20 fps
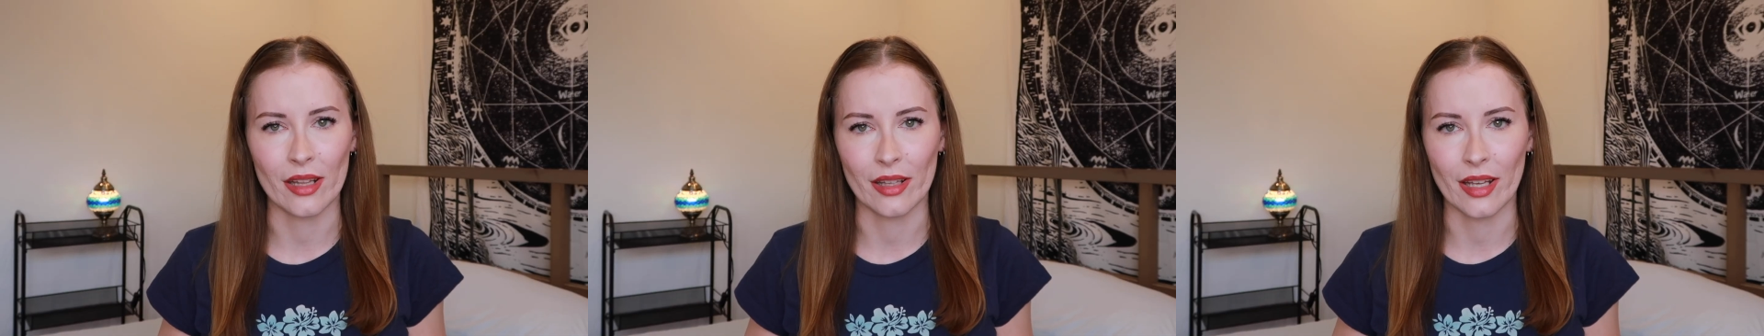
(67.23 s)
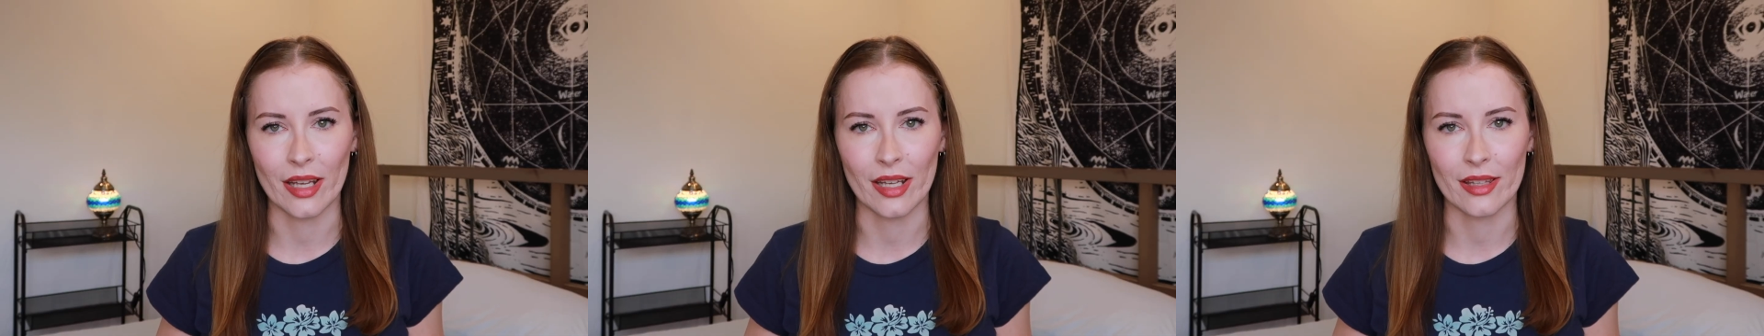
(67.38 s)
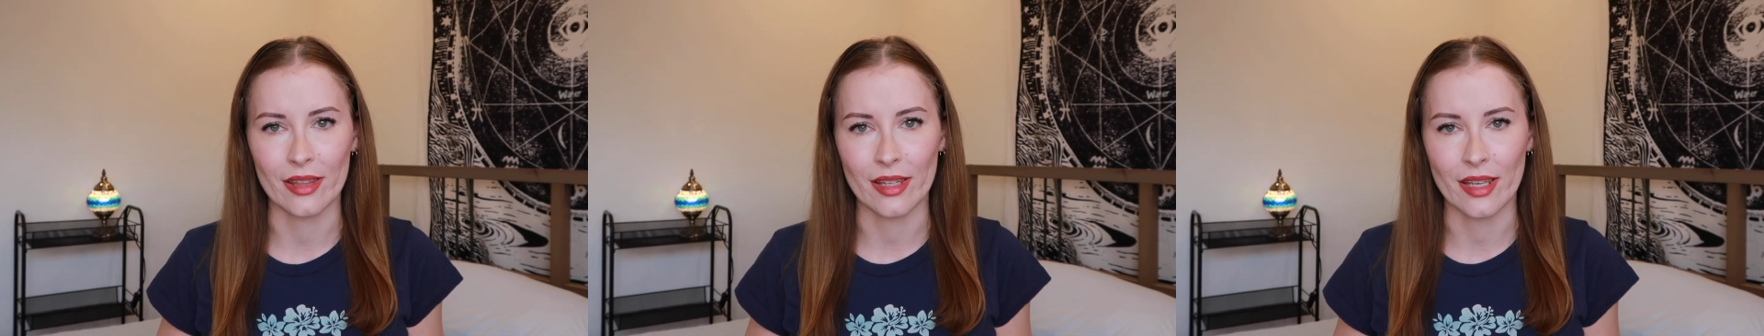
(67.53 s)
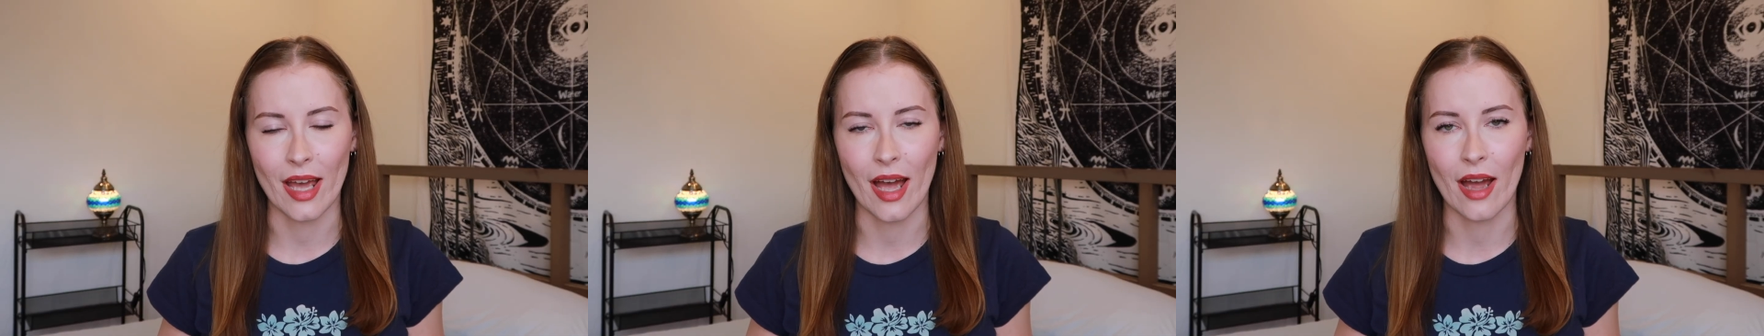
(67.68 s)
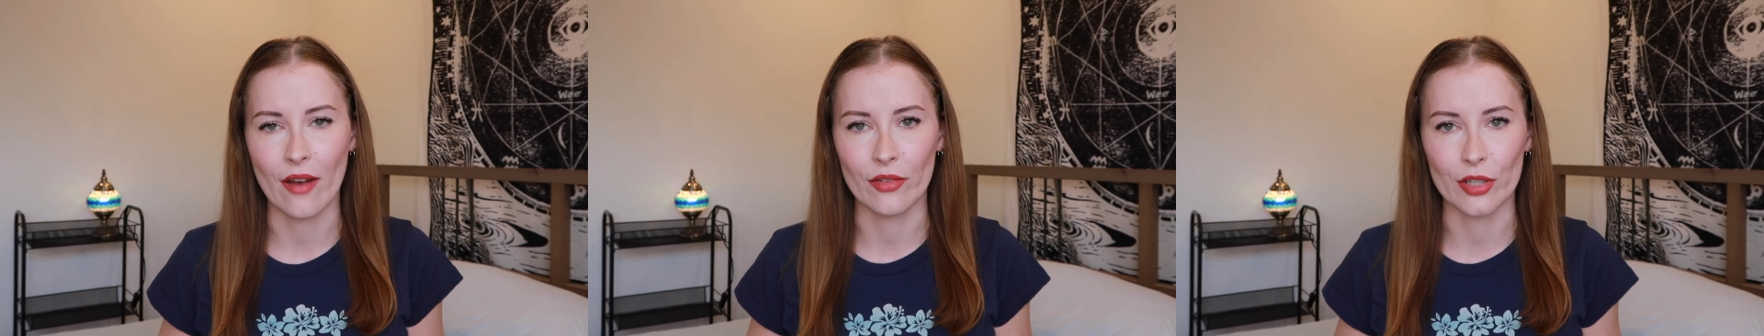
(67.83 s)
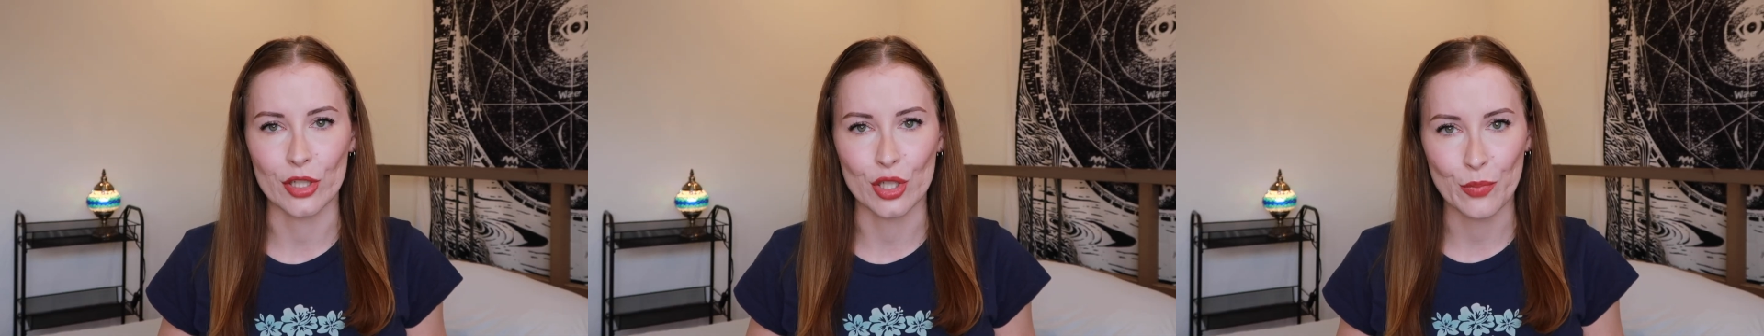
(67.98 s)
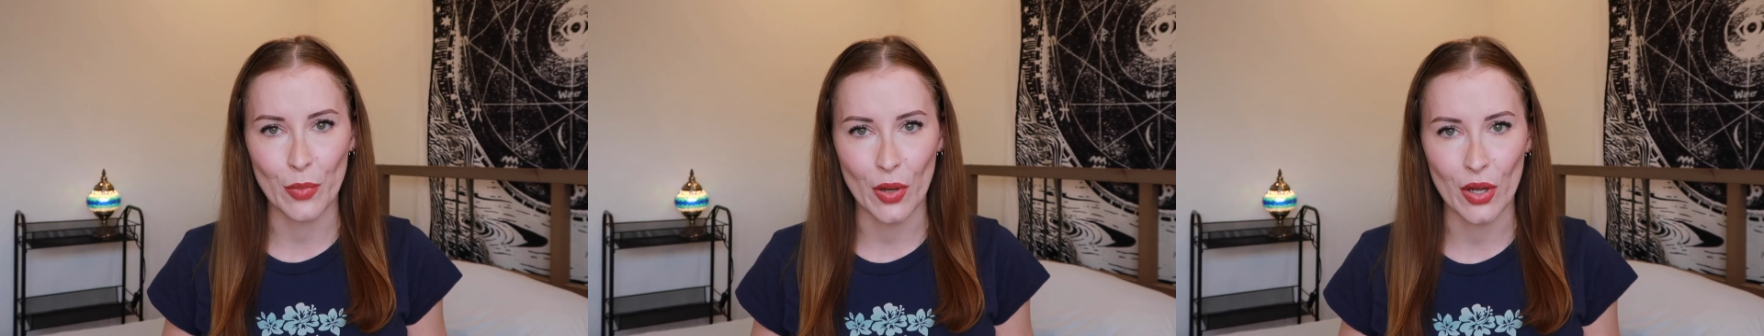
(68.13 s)
like the
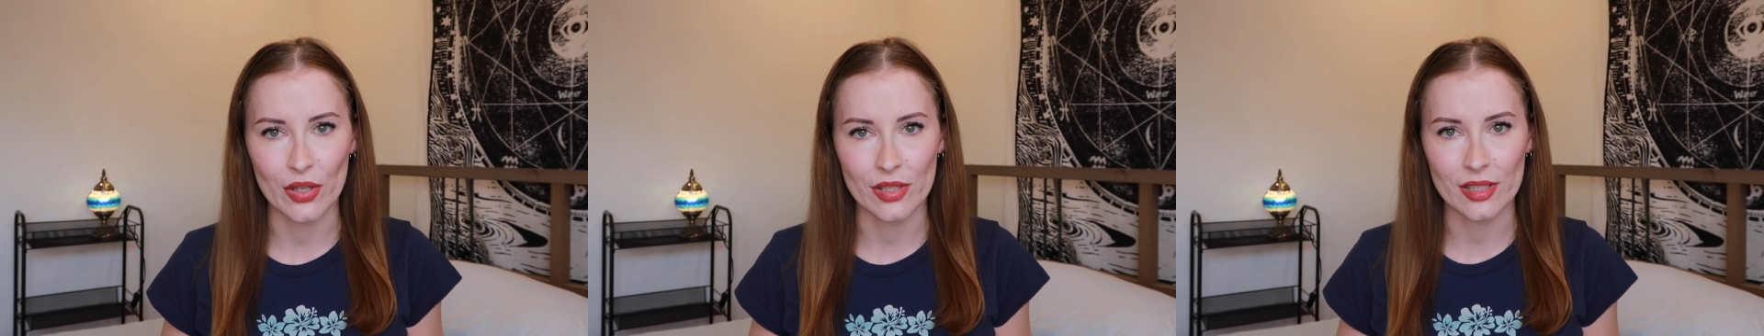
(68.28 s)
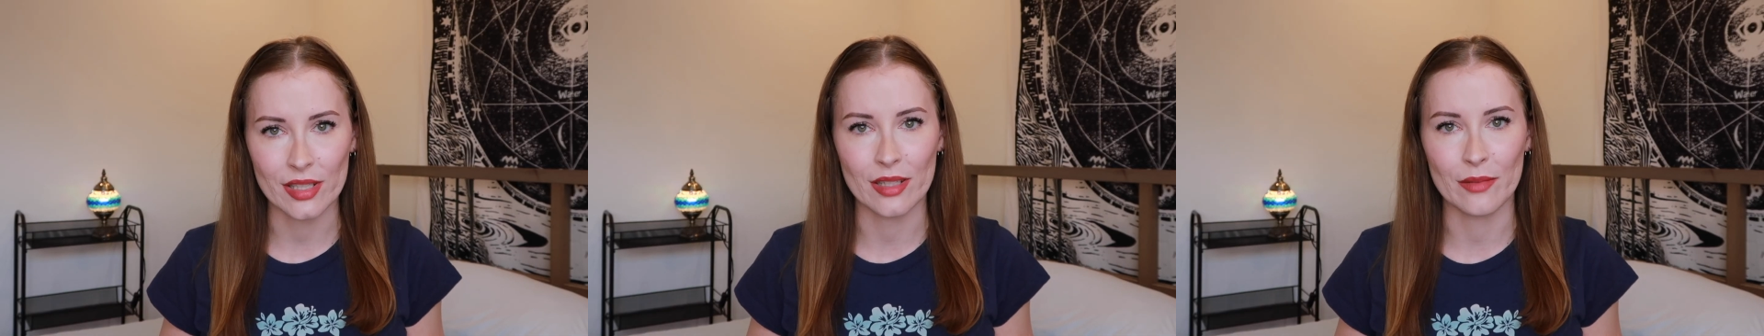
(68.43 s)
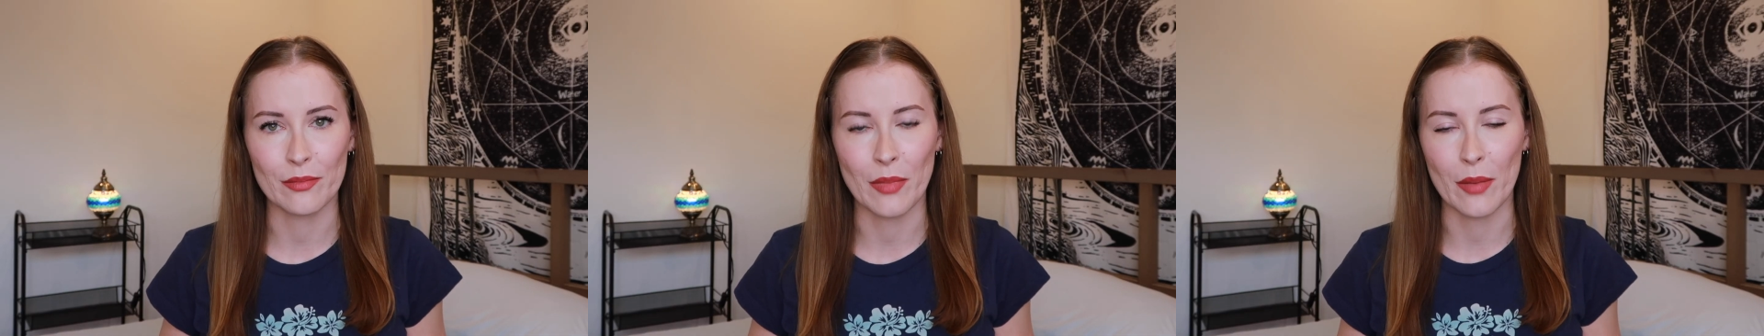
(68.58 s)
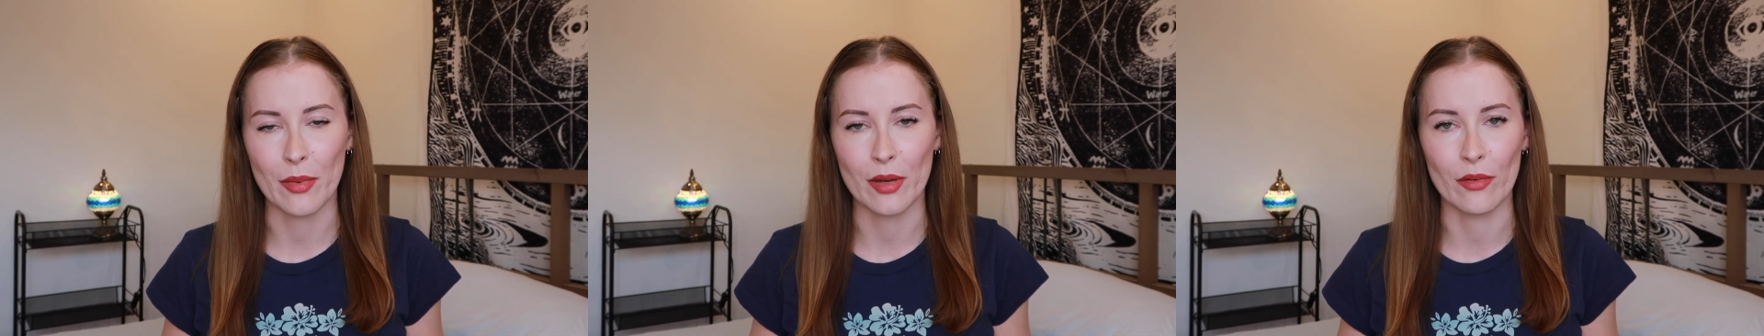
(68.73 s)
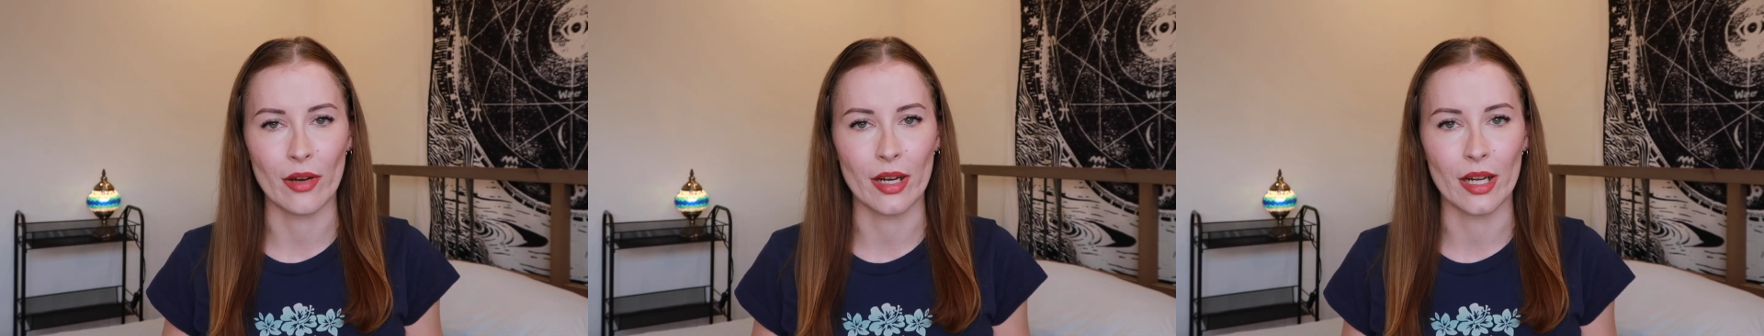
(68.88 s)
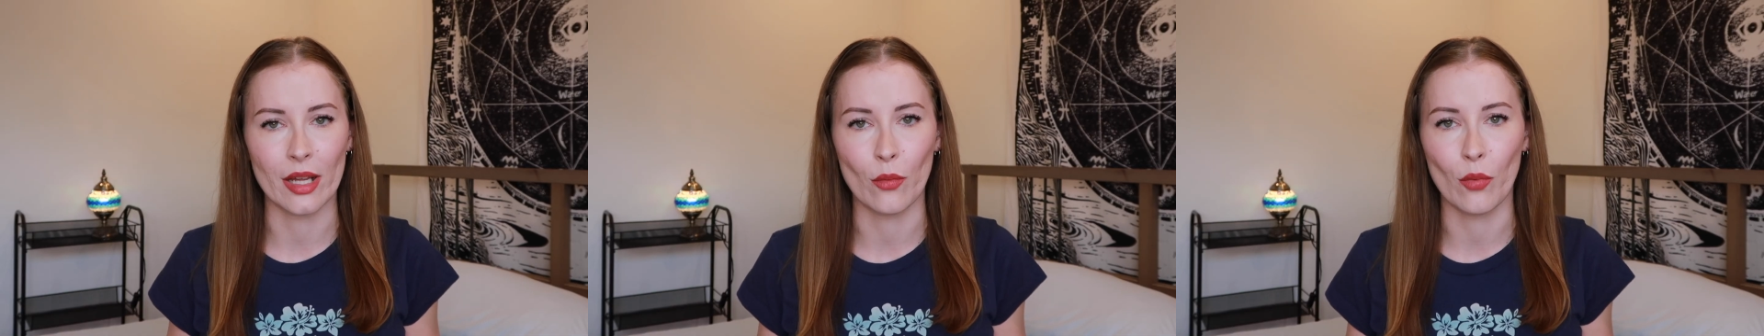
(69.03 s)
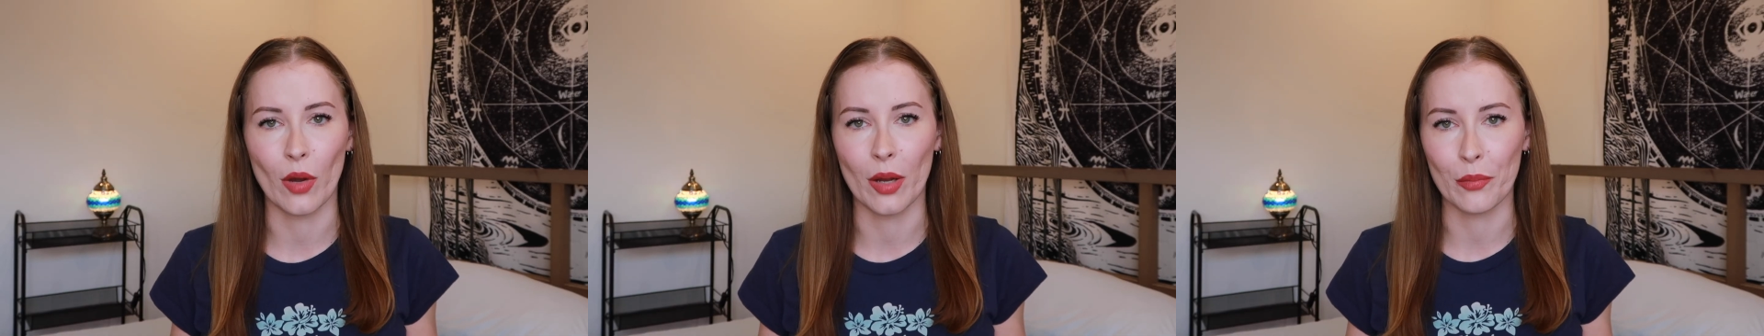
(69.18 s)
average person, maybe
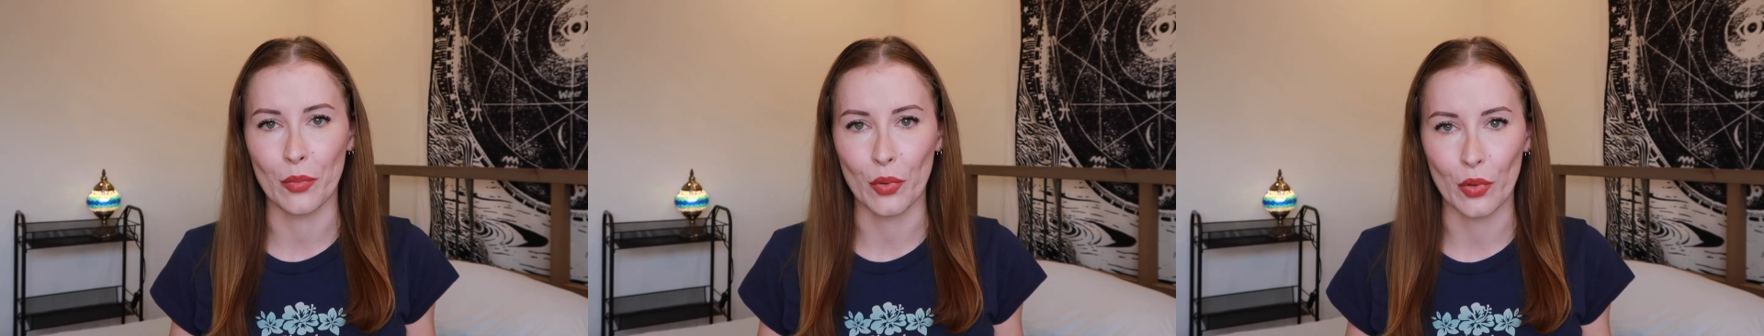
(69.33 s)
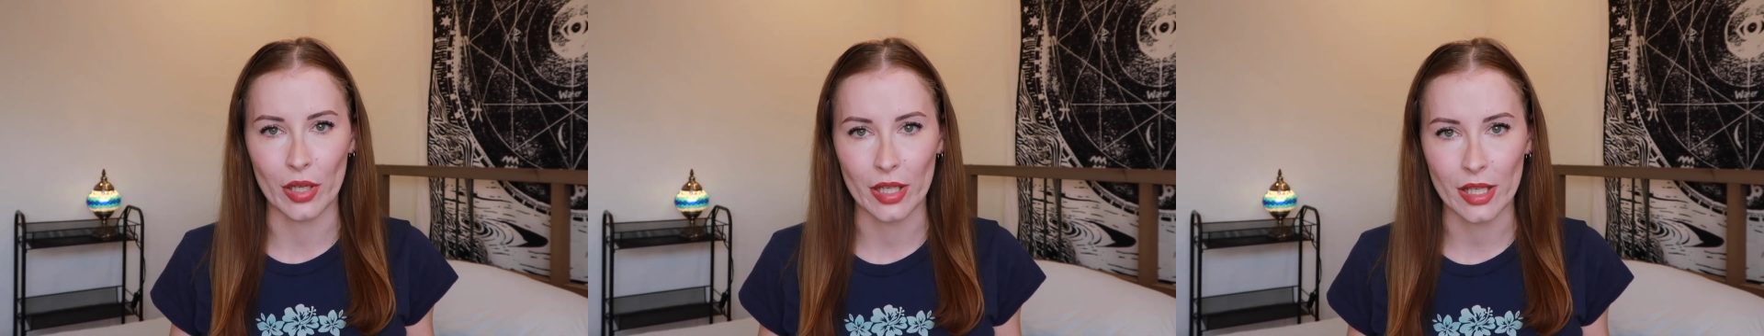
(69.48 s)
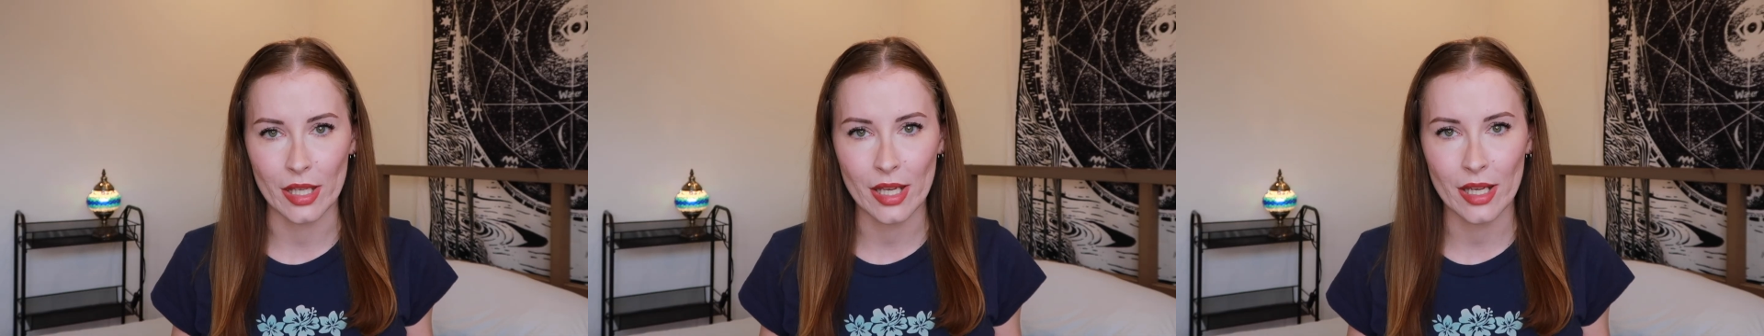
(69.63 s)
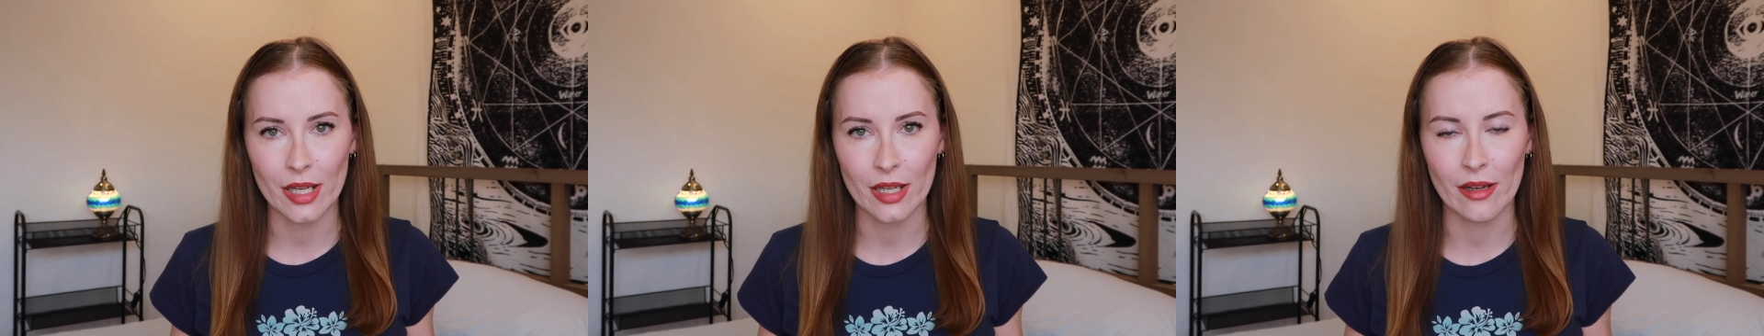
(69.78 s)
reading 1 book a year.